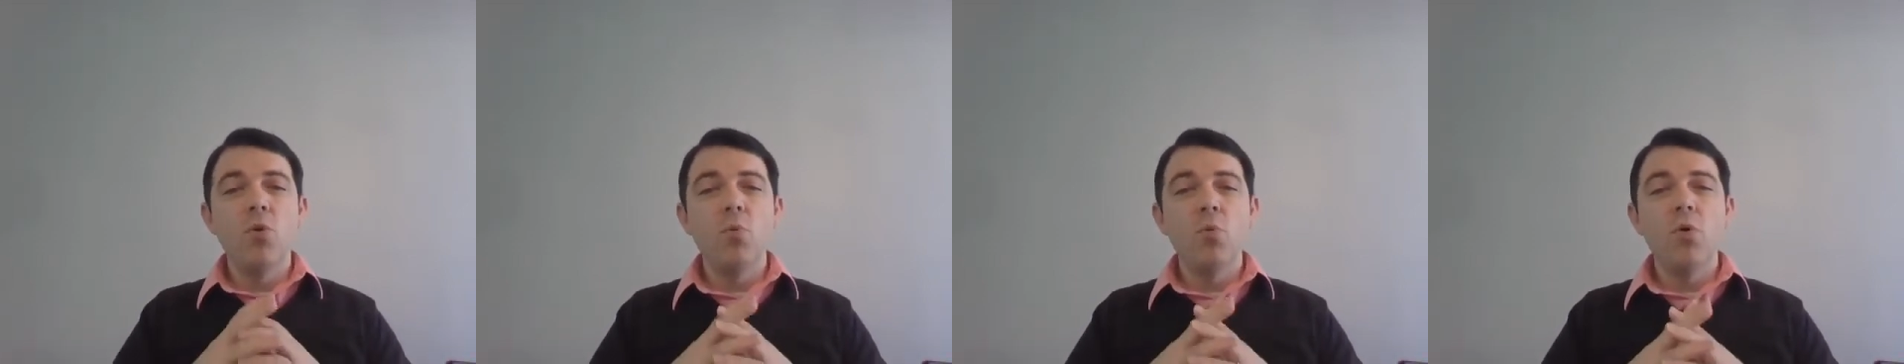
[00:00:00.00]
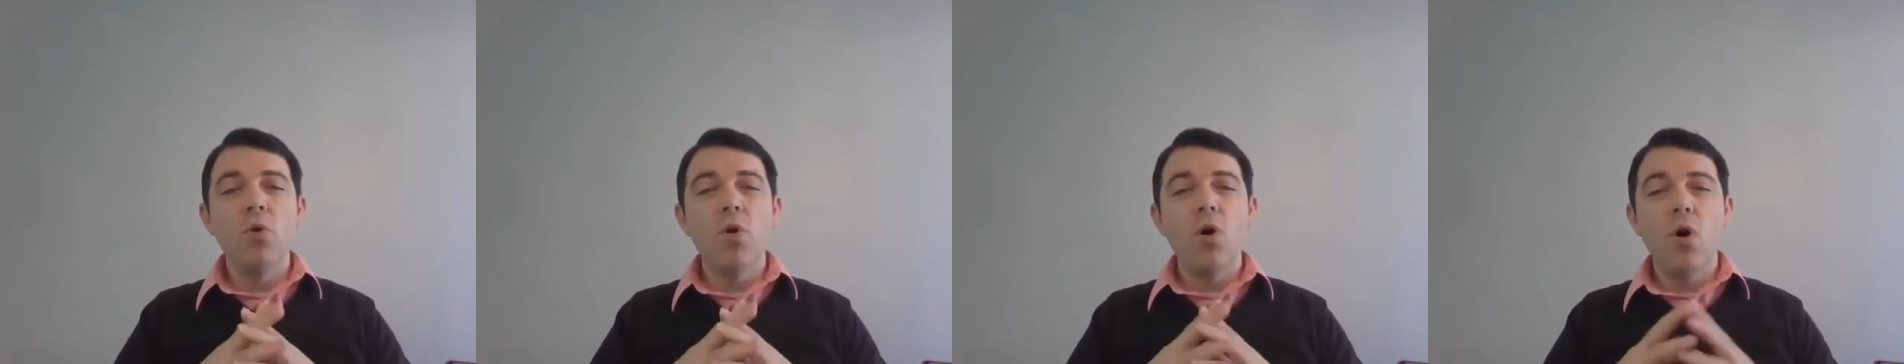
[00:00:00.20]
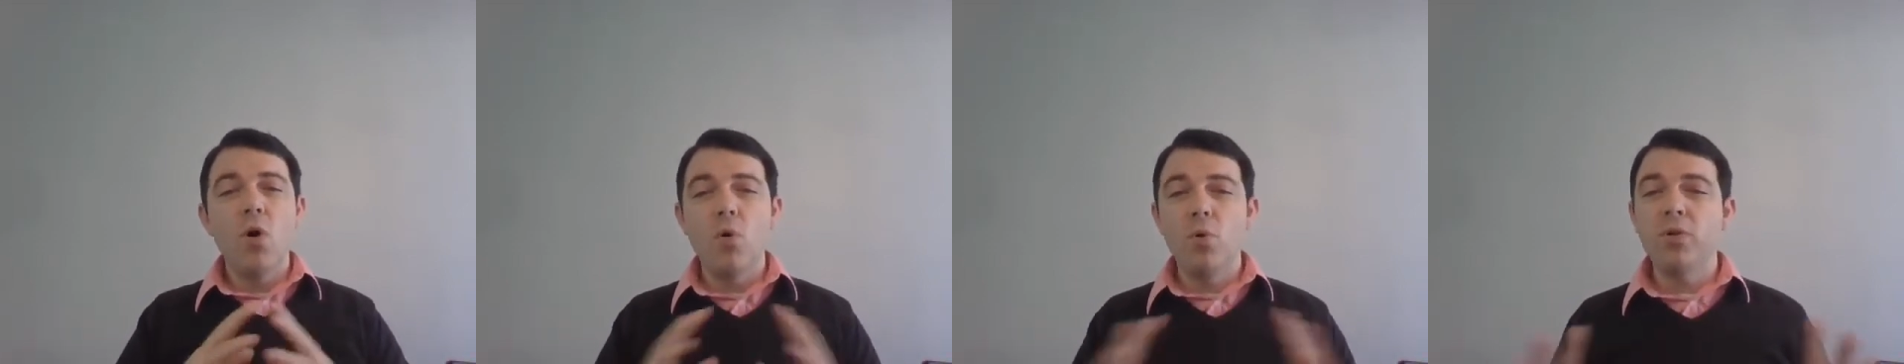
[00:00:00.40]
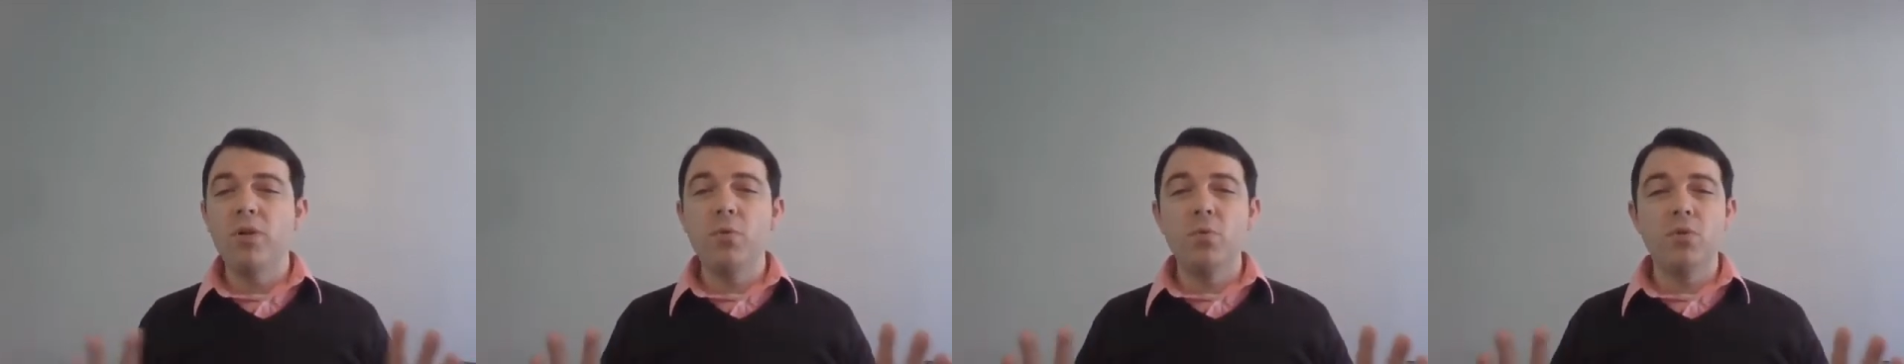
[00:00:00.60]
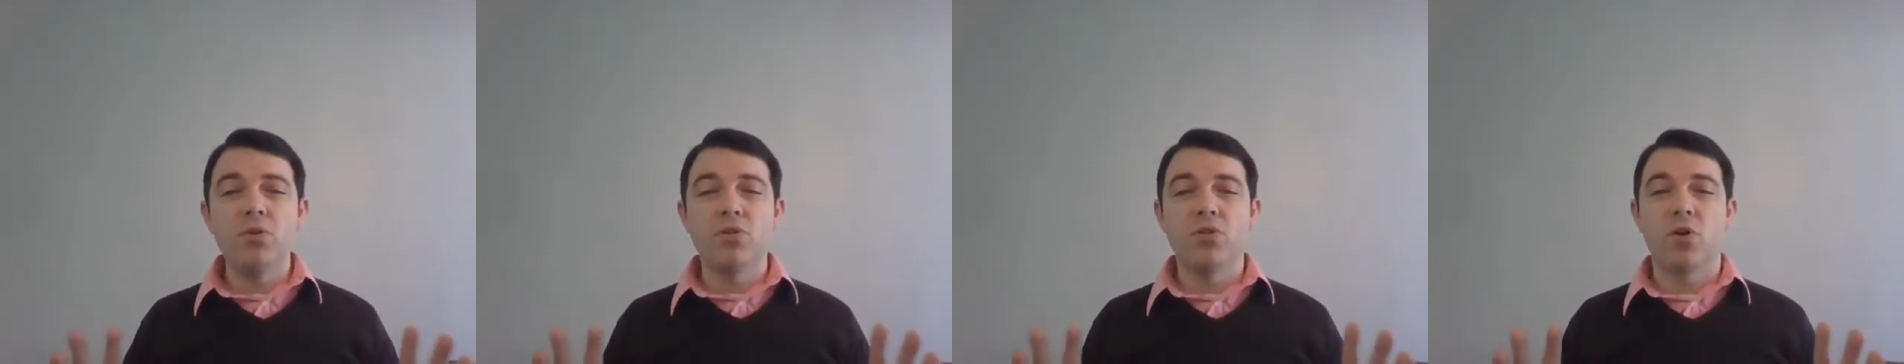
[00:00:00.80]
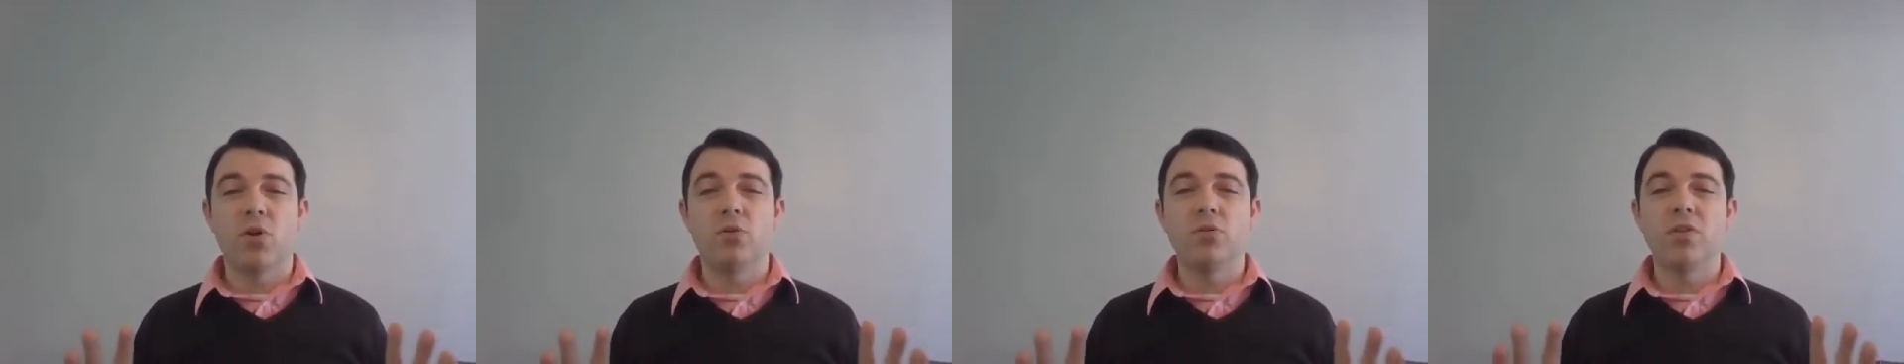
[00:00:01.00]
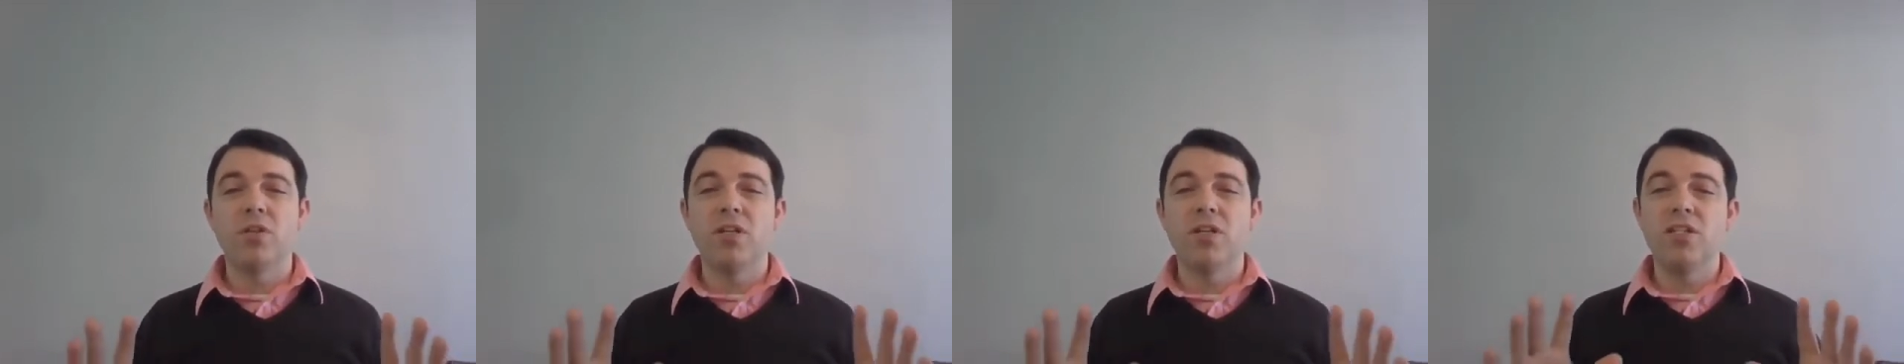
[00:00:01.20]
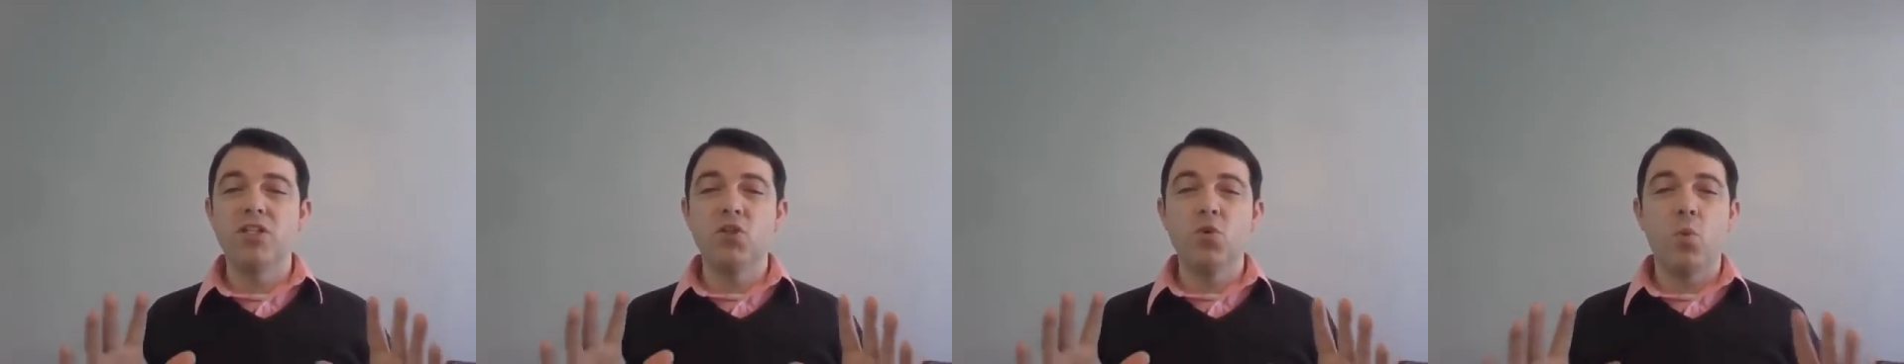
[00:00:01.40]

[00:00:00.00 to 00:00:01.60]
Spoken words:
will only result in